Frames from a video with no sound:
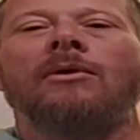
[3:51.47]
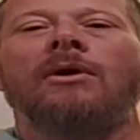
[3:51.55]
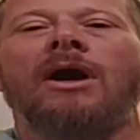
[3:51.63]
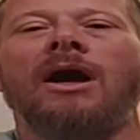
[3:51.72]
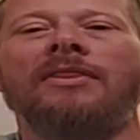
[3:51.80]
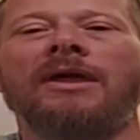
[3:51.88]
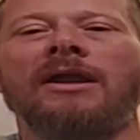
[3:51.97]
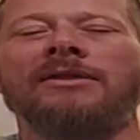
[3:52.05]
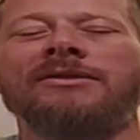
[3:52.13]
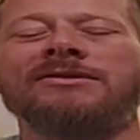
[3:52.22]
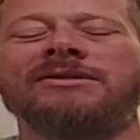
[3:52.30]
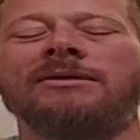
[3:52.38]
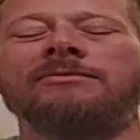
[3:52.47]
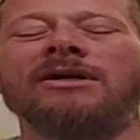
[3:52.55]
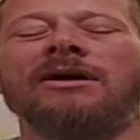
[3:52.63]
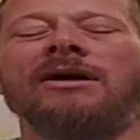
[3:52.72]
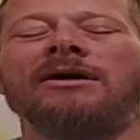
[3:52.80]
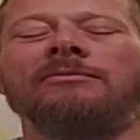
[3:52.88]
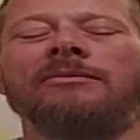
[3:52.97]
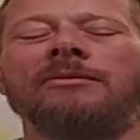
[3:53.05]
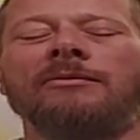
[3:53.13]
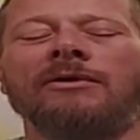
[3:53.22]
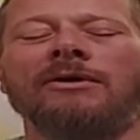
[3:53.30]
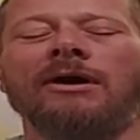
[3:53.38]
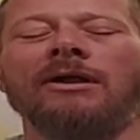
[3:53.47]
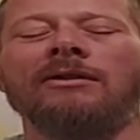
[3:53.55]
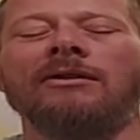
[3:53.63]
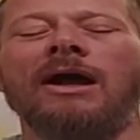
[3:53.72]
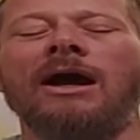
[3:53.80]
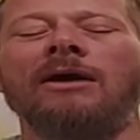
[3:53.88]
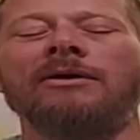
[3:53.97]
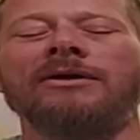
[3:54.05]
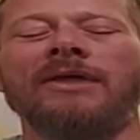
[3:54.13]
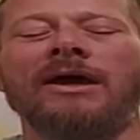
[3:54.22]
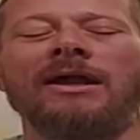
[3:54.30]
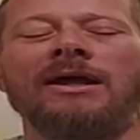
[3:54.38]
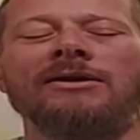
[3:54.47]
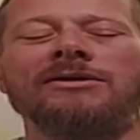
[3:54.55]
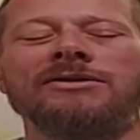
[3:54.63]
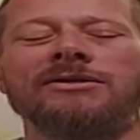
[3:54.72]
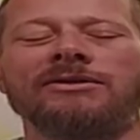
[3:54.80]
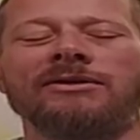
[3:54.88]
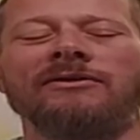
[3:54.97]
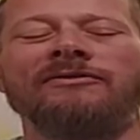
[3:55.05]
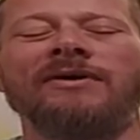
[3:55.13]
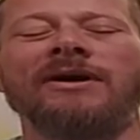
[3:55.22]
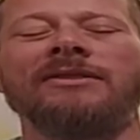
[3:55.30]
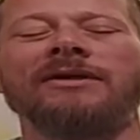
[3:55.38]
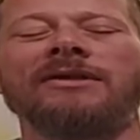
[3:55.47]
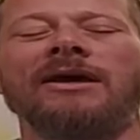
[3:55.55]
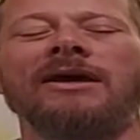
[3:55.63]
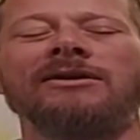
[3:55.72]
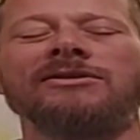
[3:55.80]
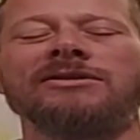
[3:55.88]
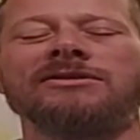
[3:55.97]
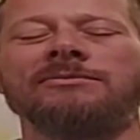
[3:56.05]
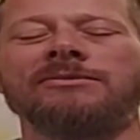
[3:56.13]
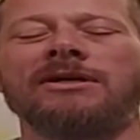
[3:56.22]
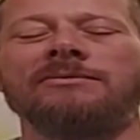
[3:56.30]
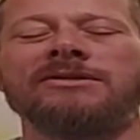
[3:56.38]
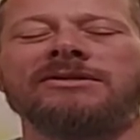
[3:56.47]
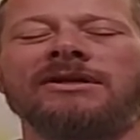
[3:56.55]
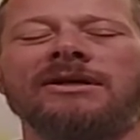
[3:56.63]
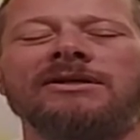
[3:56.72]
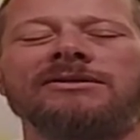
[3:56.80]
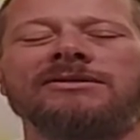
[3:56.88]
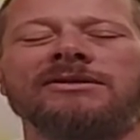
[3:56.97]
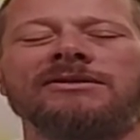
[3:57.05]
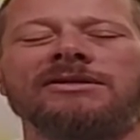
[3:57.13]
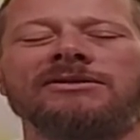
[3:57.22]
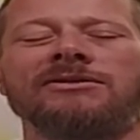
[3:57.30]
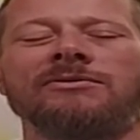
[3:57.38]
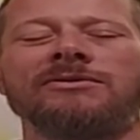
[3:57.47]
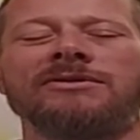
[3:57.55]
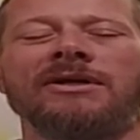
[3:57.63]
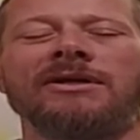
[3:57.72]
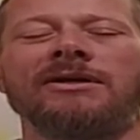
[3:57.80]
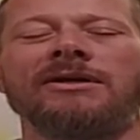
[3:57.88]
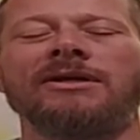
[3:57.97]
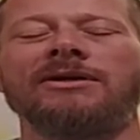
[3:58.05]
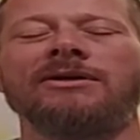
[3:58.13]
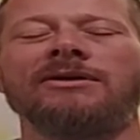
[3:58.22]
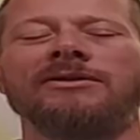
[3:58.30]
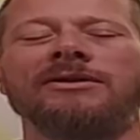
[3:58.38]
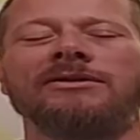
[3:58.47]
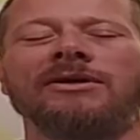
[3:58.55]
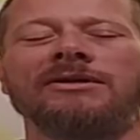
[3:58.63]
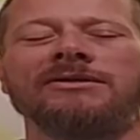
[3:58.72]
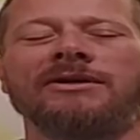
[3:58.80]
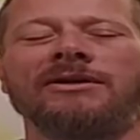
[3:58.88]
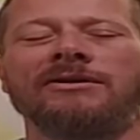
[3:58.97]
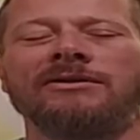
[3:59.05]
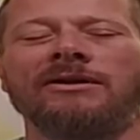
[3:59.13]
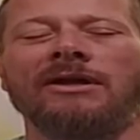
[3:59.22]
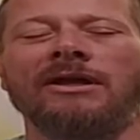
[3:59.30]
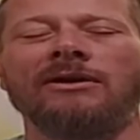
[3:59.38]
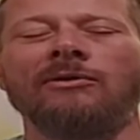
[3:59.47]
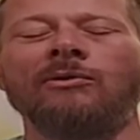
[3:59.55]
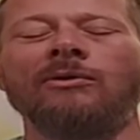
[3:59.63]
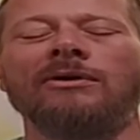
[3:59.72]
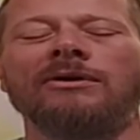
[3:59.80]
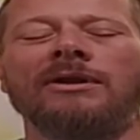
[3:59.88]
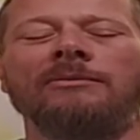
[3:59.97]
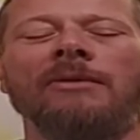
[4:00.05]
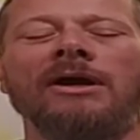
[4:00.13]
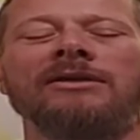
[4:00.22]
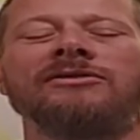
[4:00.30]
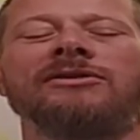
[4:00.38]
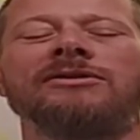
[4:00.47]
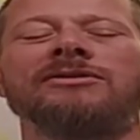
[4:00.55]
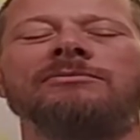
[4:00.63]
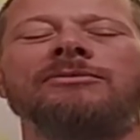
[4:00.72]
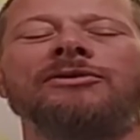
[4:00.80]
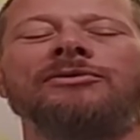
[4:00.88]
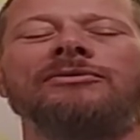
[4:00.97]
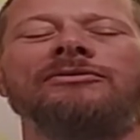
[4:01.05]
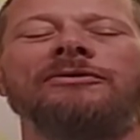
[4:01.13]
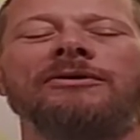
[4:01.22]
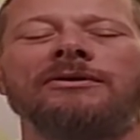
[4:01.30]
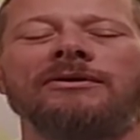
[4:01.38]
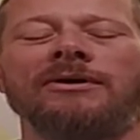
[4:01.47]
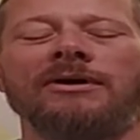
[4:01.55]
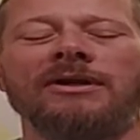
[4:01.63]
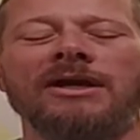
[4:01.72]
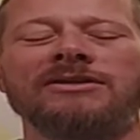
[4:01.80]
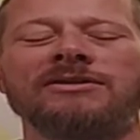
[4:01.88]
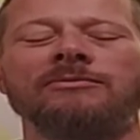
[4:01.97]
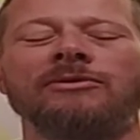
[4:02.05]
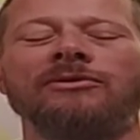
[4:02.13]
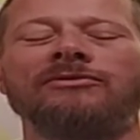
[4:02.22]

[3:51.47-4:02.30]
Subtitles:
and then at the same time allowing that energy. You're going to find that energy sometimes stays, the attention will stay here in the dantian, or it might start to move, and as it moves,